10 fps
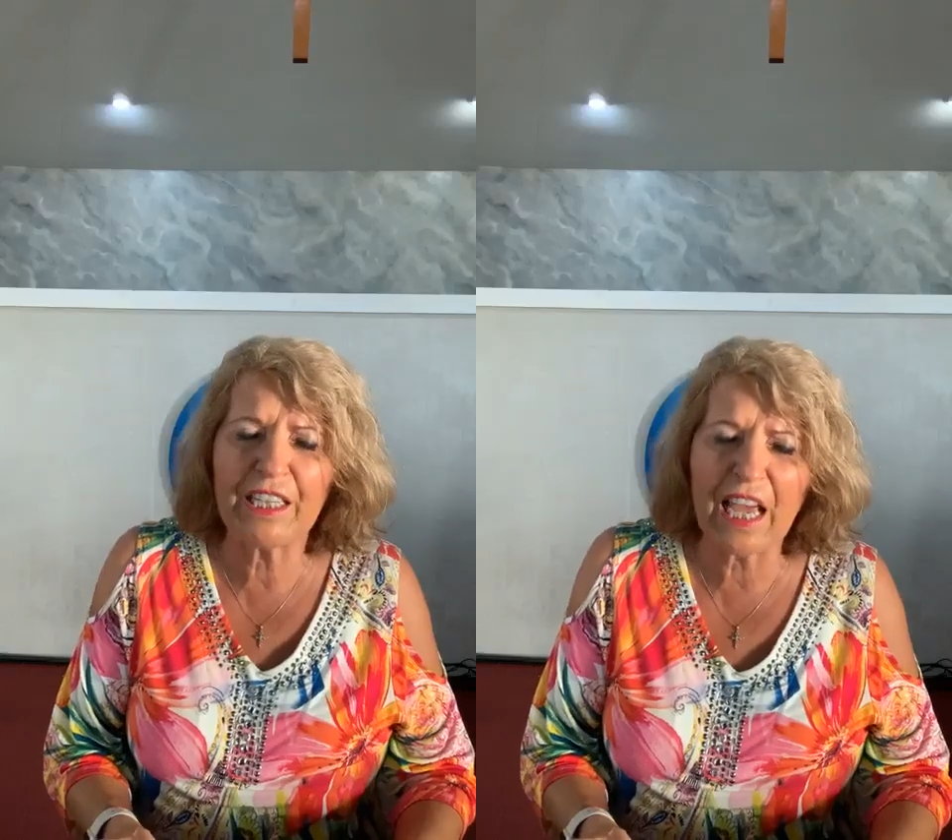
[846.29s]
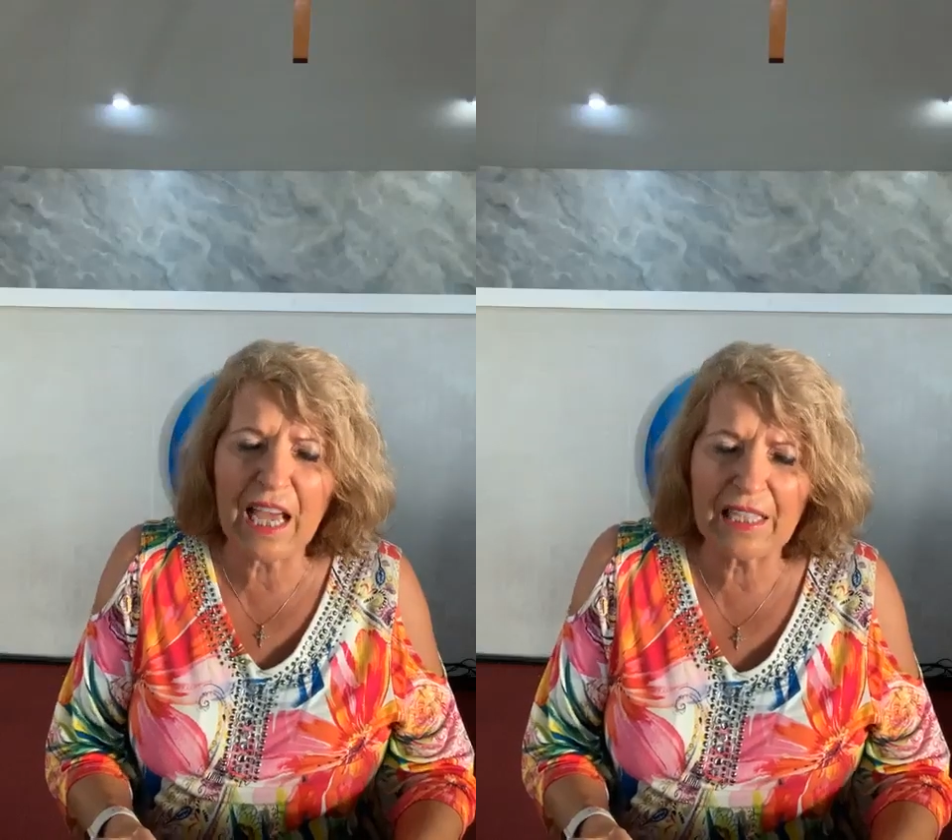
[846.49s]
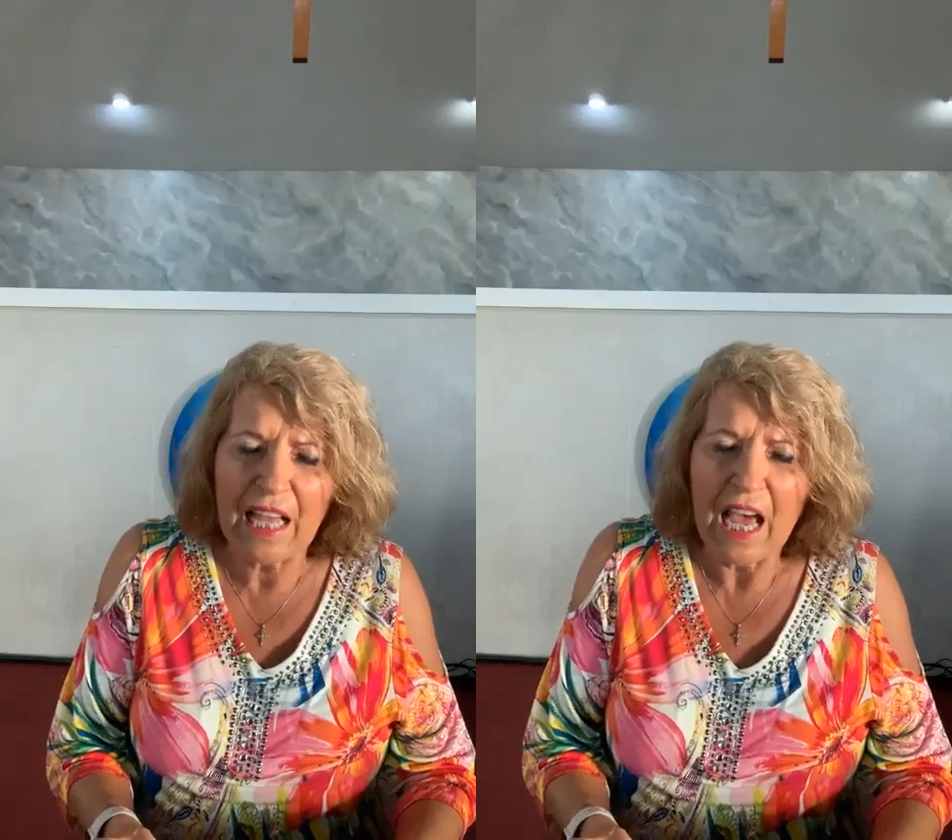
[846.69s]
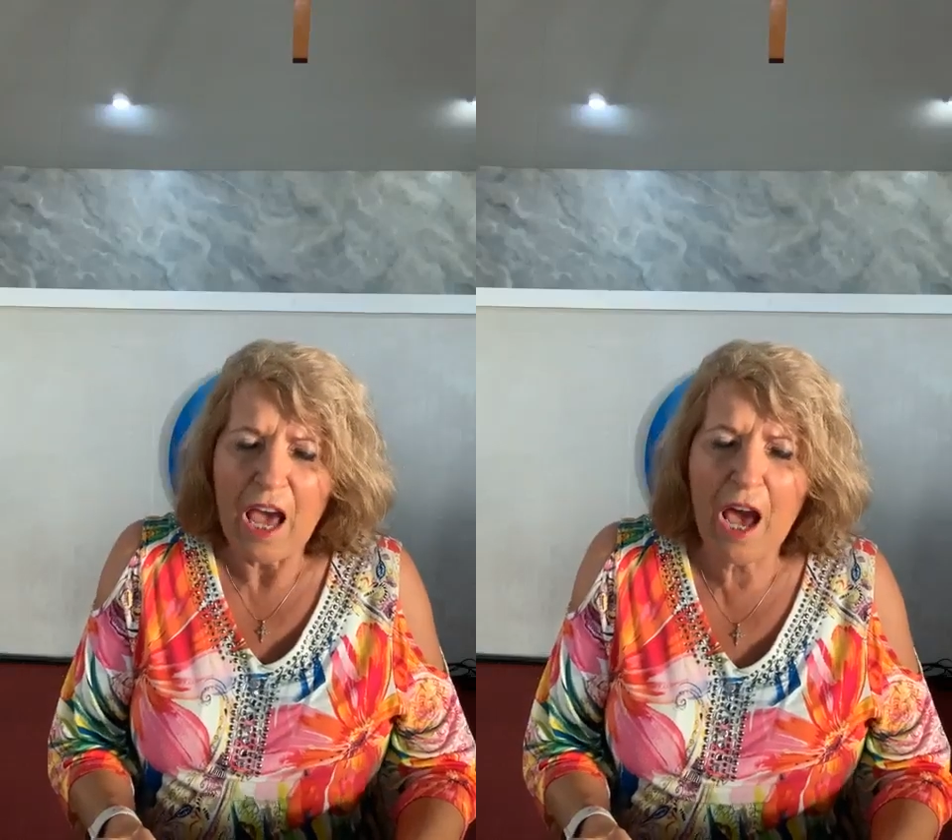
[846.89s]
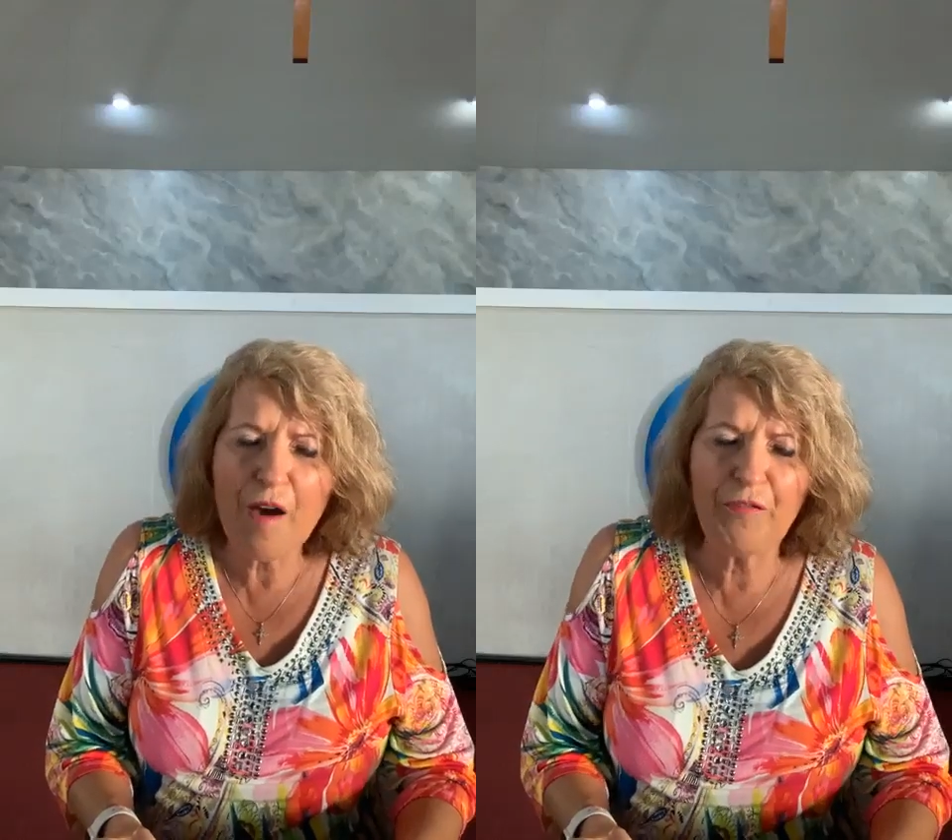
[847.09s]

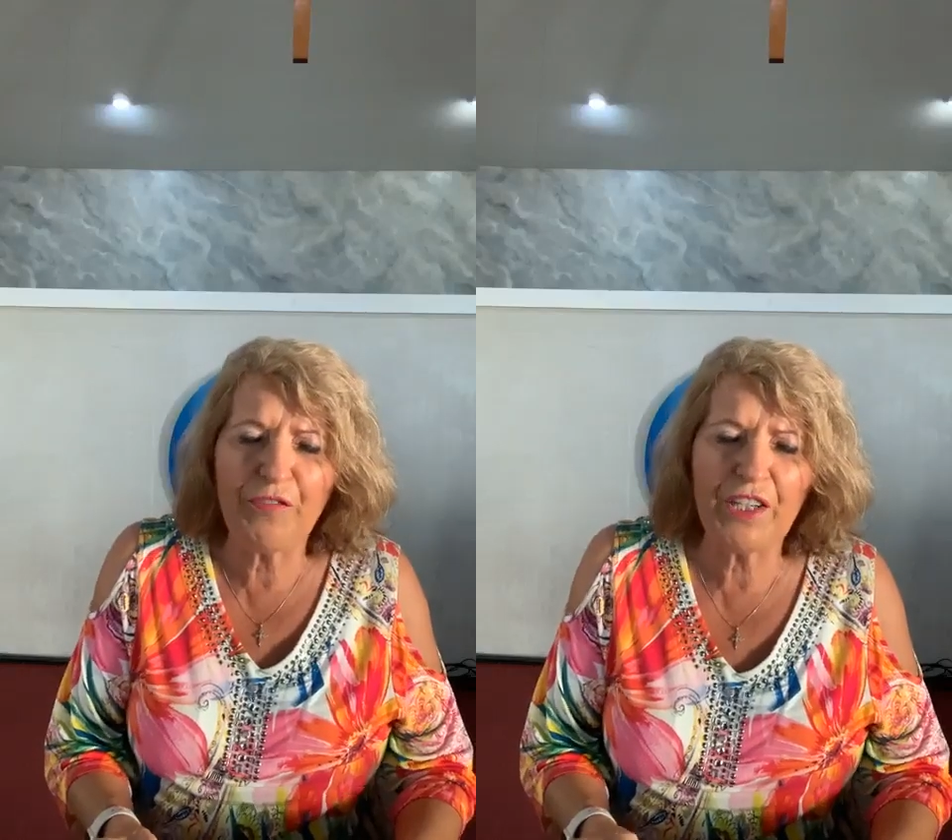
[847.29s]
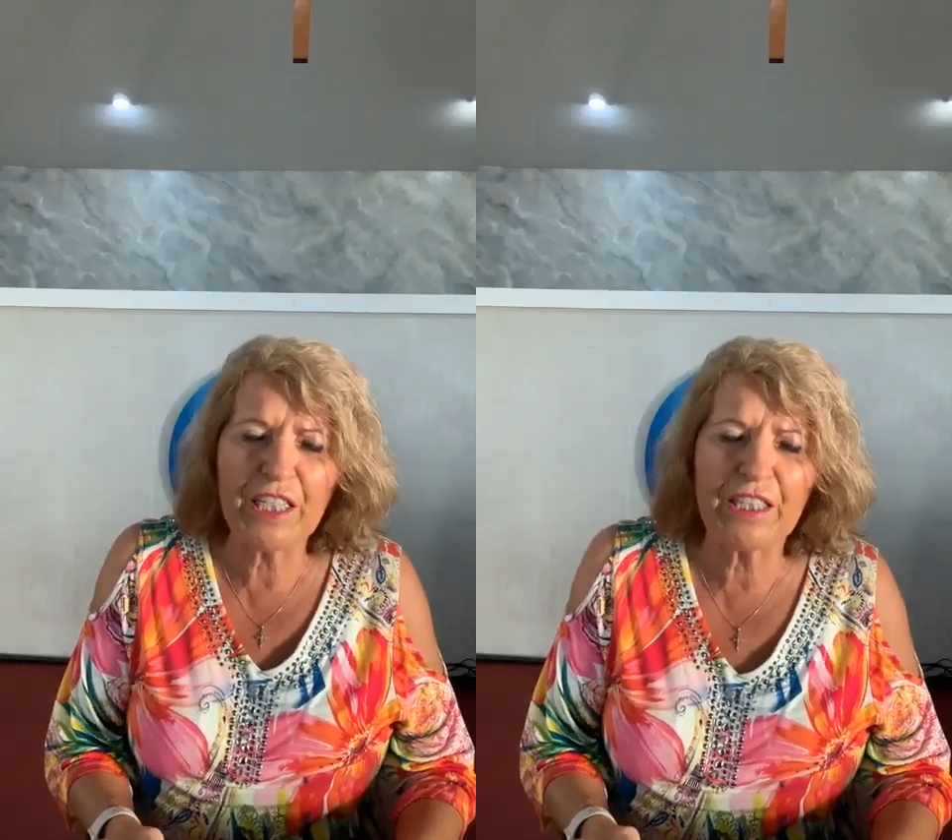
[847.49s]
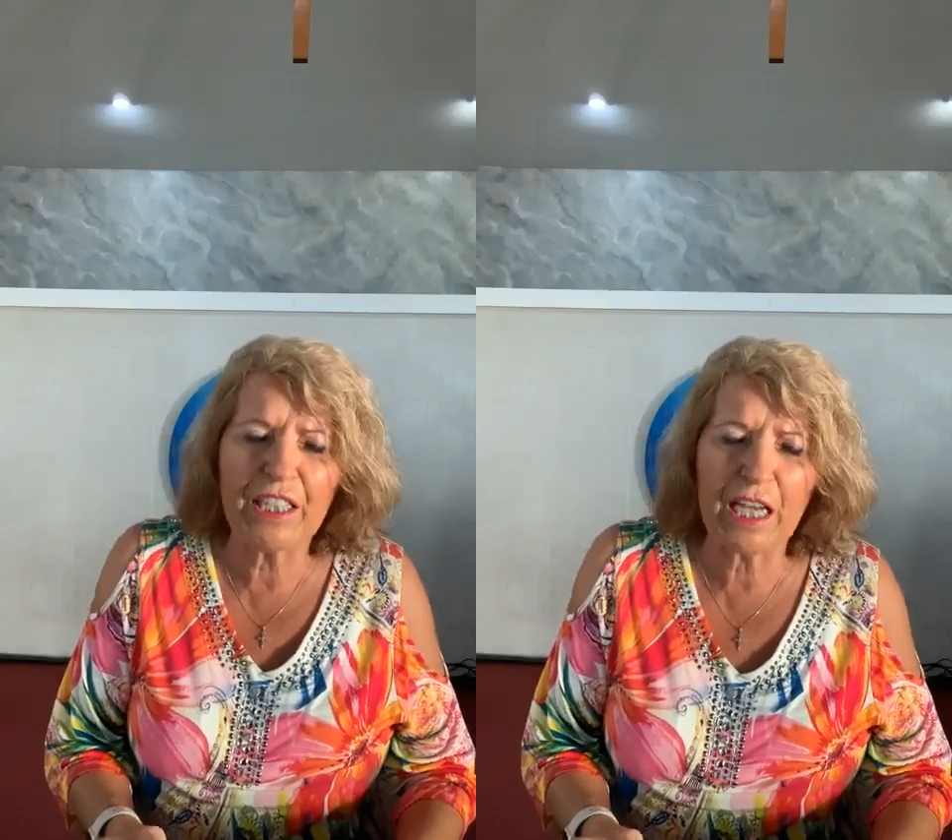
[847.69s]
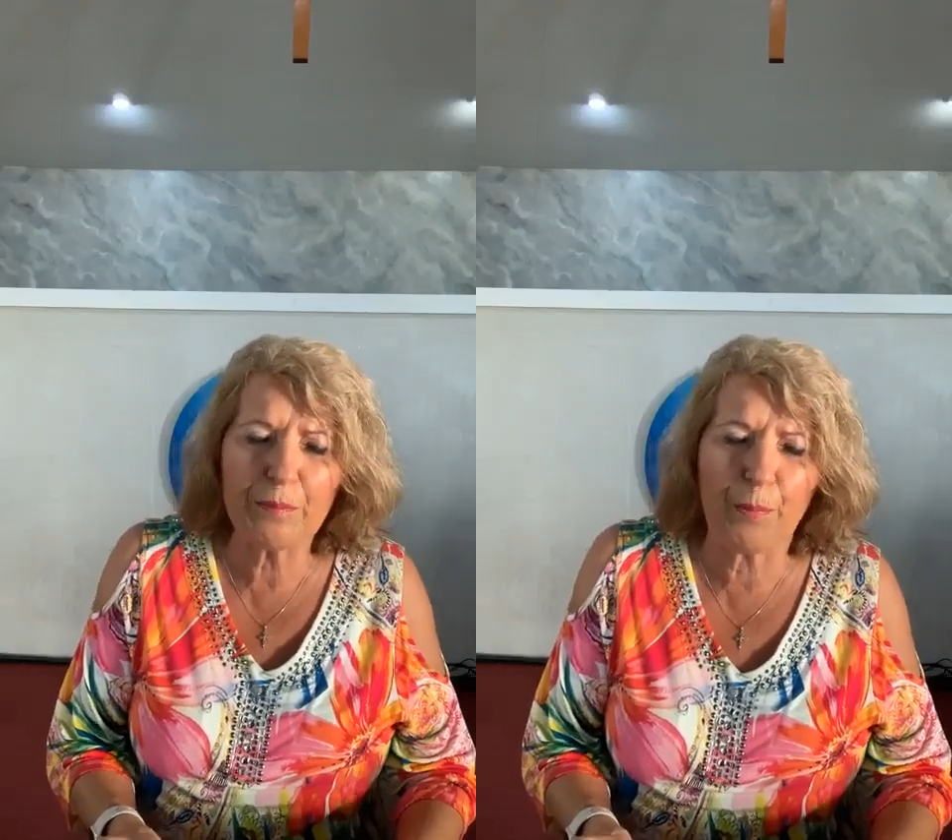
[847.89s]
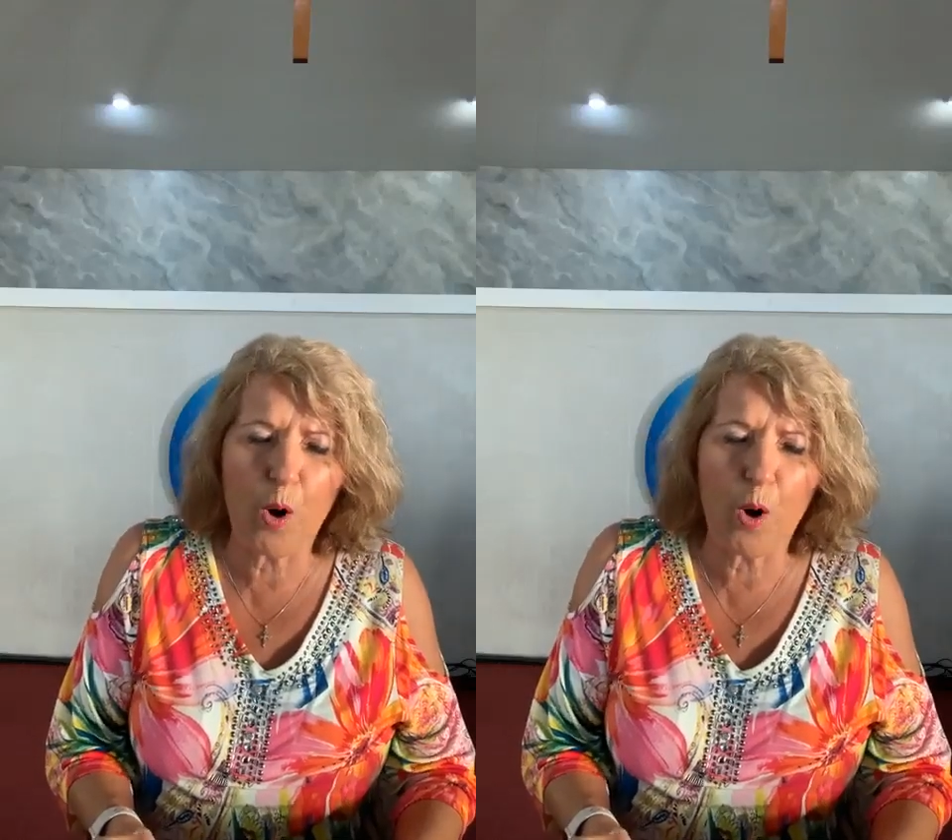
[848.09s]
dead